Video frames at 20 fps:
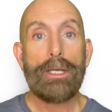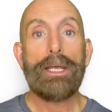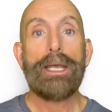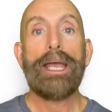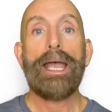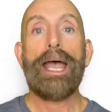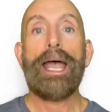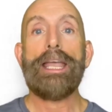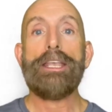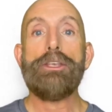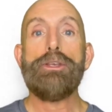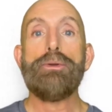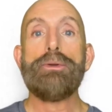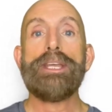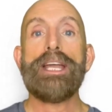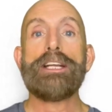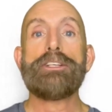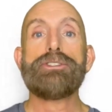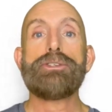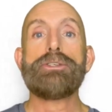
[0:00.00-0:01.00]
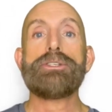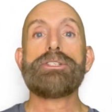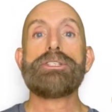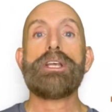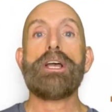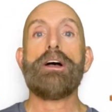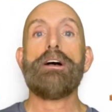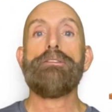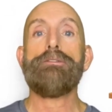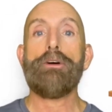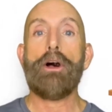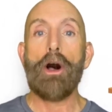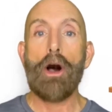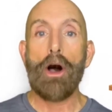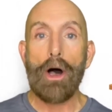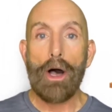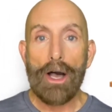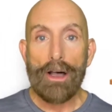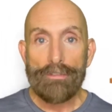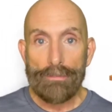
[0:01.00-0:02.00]
and you get yourself
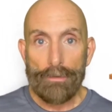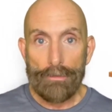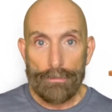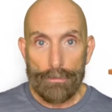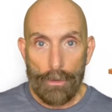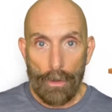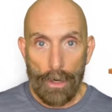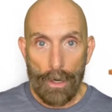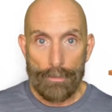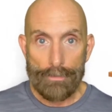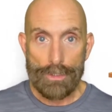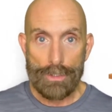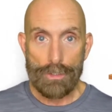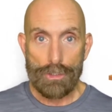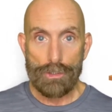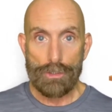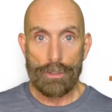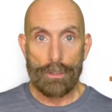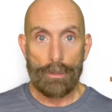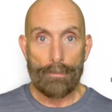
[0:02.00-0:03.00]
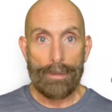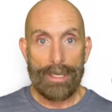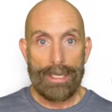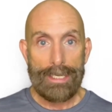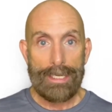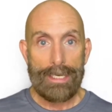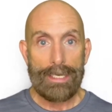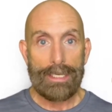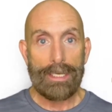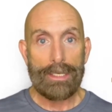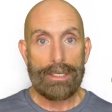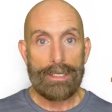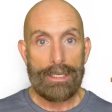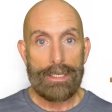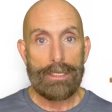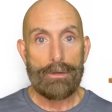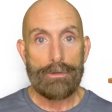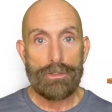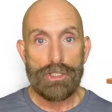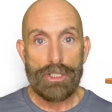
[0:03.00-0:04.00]
off of carbs and sugar by eating a
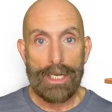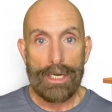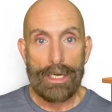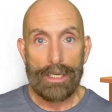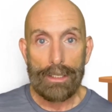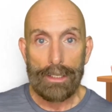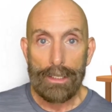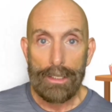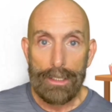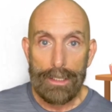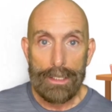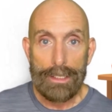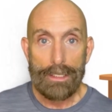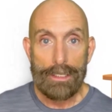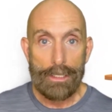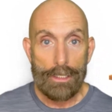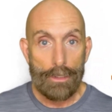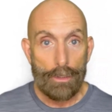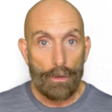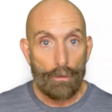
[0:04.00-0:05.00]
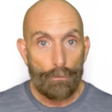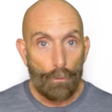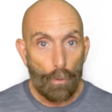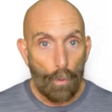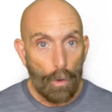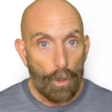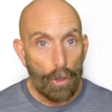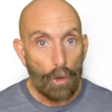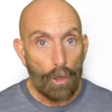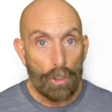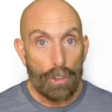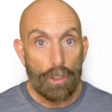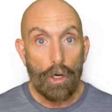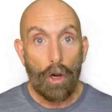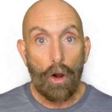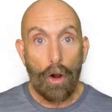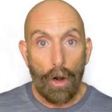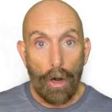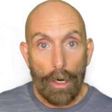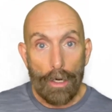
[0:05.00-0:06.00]
ketogenic, ketovore, or
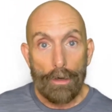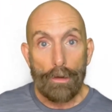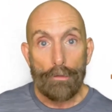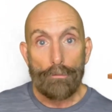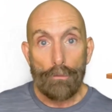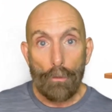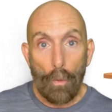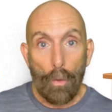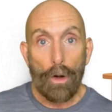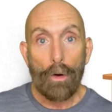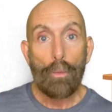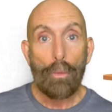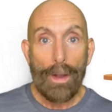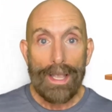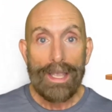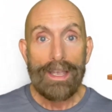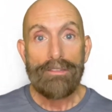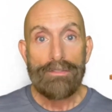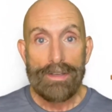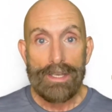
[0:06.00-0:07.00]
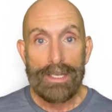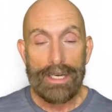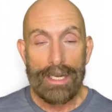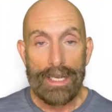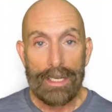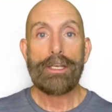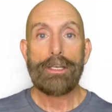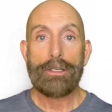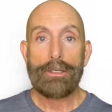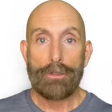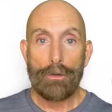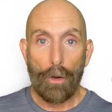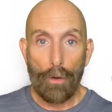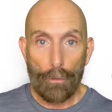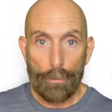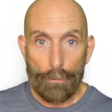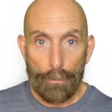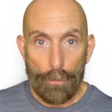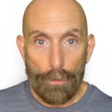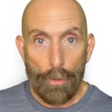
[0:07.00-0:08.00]
carnivore way of eating, go
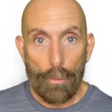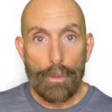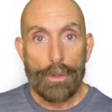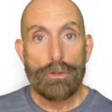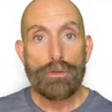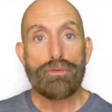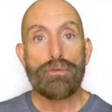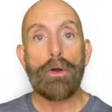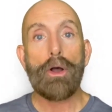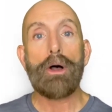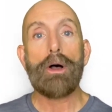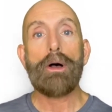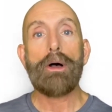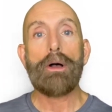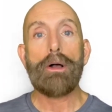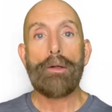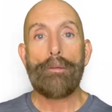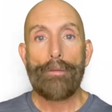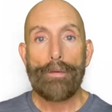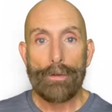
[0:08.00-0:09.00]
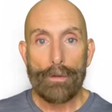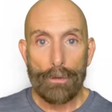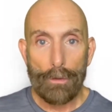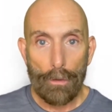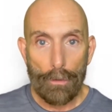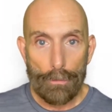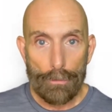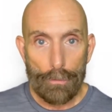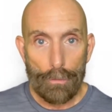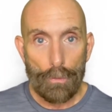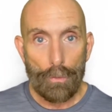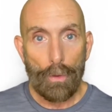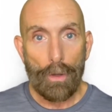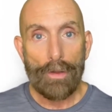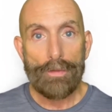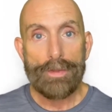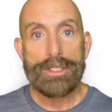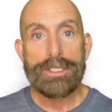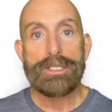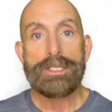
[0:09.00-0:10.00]
through the withdrawal, go through all
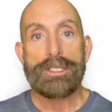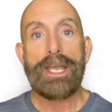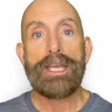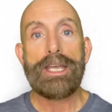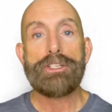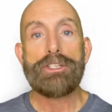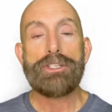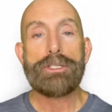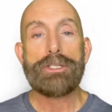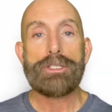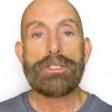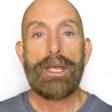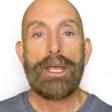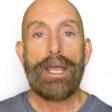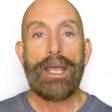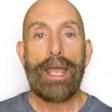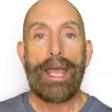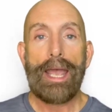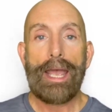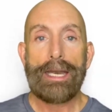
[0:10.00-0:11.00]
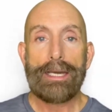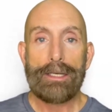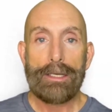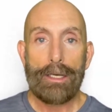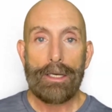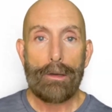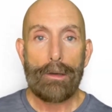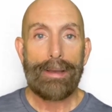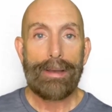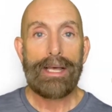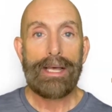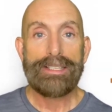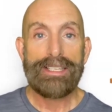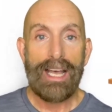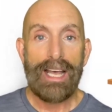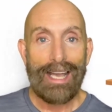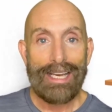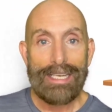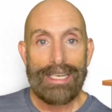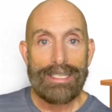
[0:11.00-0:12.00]
the stages, and come out
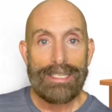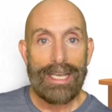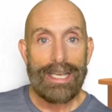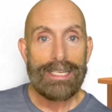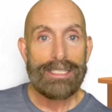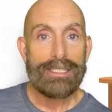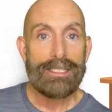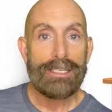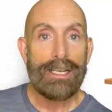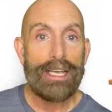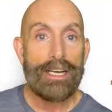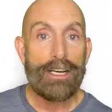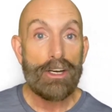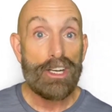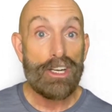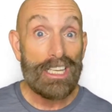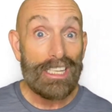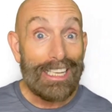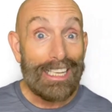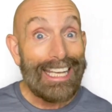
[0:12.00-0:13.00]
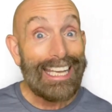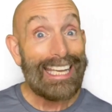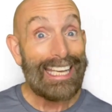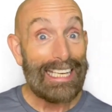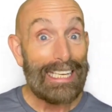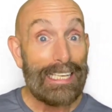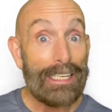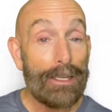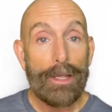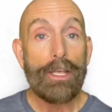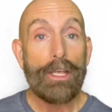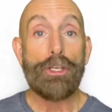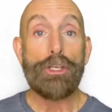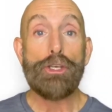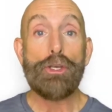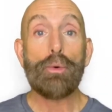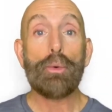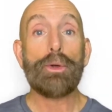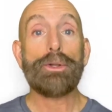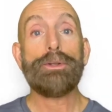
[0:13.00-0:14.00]
90 days later clean,
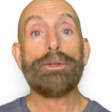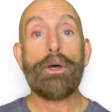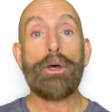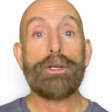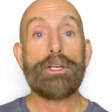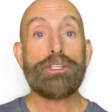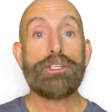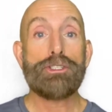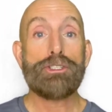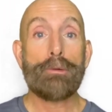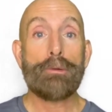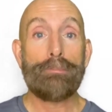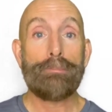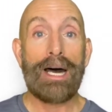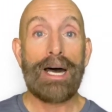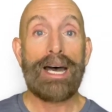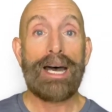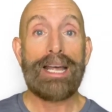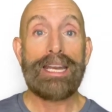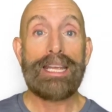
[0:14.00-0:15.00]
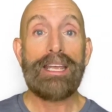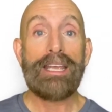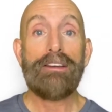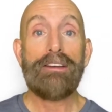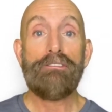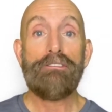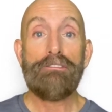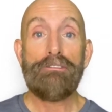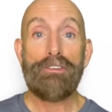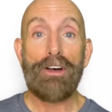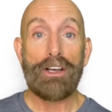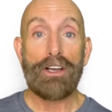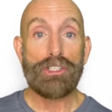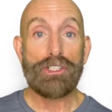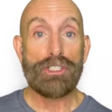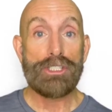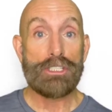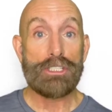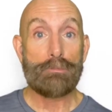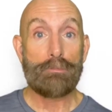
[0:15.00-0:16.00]
you will notice your body
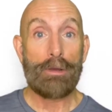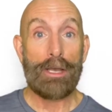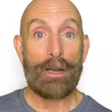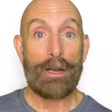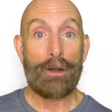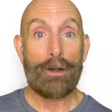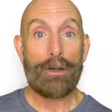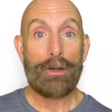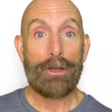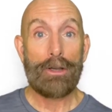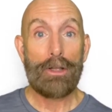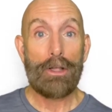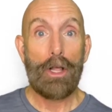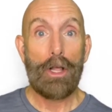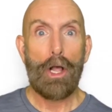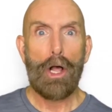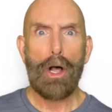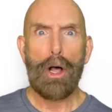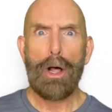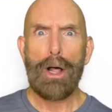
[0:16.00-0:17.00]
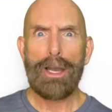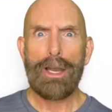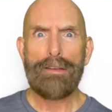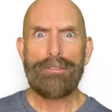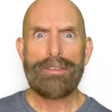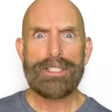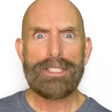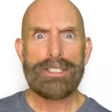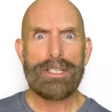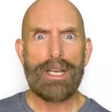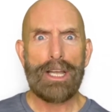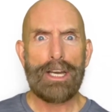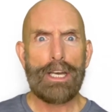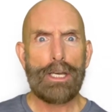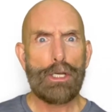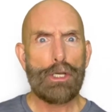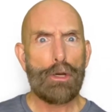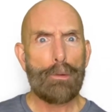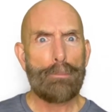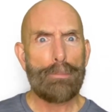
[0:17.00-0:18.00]
functions better. All of a sudden,
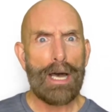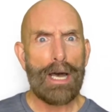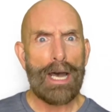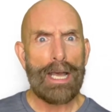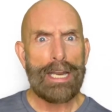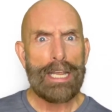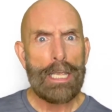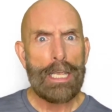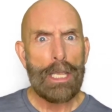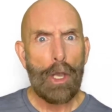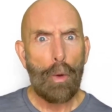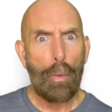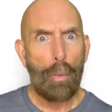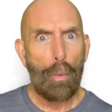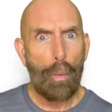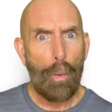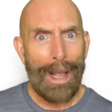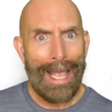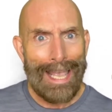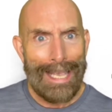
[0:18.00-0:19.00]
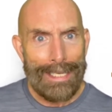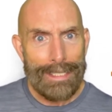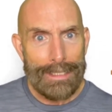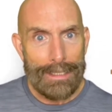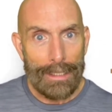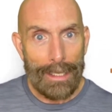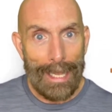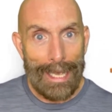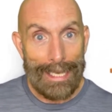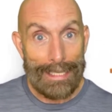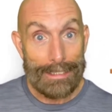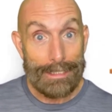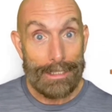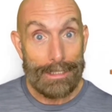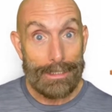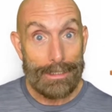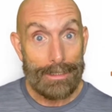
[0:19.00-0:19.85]
your body weighs less.